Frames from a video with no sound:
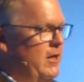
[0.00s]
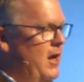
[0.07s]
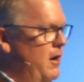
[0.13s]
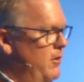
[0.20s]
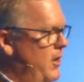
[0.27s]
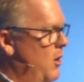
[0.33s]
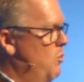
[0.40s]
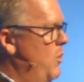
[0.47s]

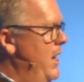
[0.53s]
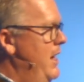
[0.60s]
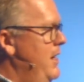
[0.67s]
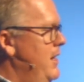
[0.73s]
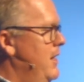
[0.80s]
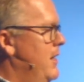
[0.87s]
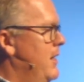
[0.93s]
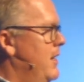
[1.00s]
They're, they're
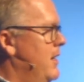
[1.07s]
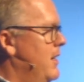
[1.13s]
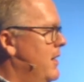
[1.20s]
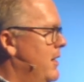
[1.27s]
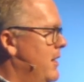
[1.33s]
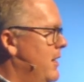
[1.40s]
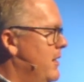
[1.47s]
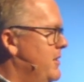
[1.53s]
when
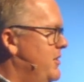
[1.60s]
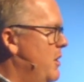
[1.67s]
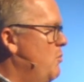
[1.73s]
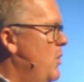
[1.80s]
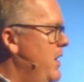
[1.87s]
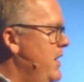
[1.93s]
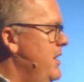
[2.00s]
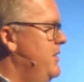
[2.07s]

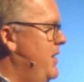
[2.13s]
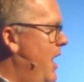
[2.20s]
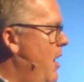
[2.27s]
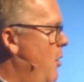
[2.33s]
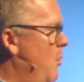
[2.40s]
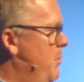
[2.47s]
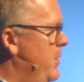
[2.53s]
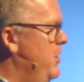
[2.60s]
someone needs
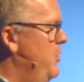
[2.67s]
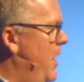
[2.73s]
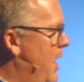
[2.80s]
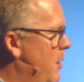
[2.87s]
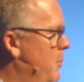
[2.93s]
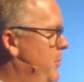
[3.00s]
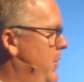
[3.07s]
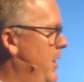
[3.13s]
help and you
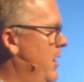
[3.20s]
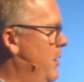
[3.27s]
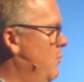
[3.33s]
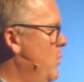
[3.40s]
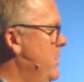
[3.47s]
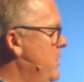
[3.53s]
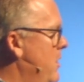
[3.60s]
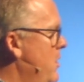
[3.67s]
help
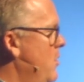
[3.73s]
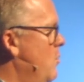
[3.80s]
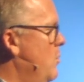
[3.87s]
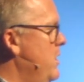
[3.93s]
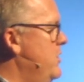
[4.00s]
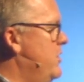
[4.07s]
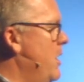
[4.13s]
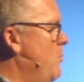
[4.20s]
them, when,
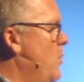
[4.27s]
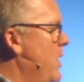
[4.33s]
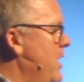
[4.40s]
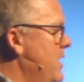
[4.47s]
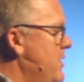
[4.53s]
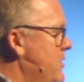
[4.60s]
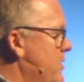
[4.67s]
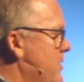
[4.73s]
when
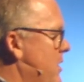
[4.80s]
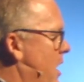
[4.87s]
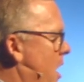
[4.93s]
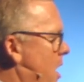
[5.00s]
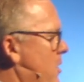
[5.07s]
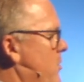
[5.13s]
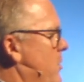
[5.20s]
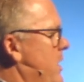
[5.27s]
someone is
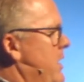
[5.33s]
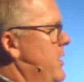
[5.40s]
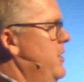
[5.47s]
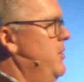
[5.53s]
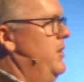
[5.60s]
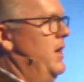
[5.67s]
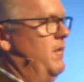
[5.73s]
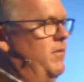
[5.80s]
hungry
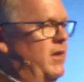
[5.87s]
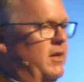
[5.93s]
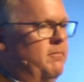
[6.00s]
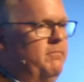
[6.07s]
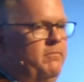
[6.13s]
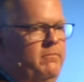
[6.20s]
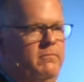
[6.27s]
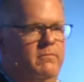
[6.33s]
and you give
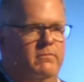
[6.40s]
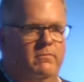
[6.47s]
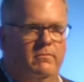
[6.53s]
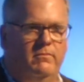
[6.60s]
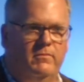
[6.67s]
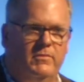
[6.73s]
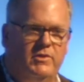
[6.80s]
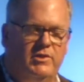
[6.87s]
them
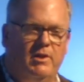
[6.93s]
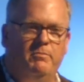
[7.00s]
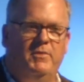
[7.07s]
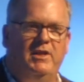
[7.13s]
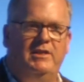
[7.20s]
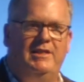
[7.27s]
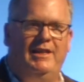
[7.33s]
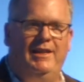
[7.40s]

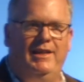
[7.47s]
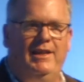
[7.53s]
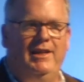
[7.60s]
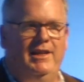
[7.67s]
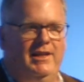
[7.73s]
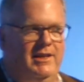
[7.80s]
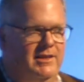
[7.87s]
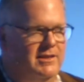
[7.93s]
something to
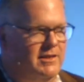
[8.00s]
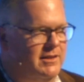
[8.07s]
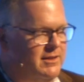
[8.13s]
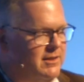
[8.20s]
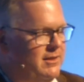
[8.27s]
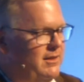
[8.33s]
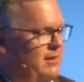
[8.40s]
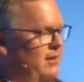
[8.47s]
eat,
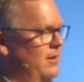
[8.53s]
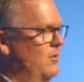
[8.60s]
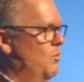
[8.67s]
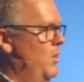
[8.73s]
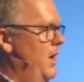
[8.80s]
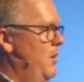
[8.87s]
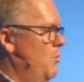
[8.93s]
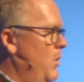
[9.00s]

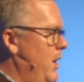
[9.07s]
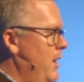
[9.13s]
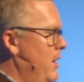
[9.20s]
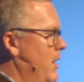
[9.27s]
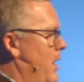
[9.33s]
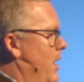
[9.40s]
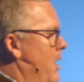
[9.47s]
when, when